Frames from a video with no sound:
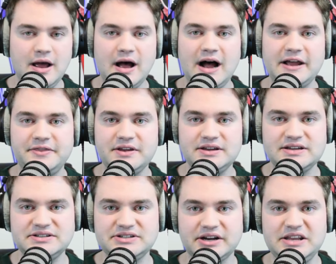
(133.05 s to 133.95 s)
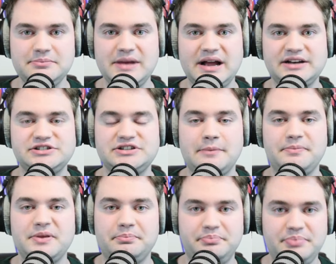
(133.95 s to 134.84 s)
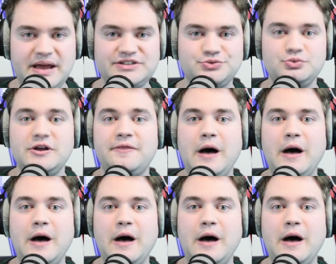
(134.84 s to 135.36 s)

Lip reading: I think Kentucky matched up the best with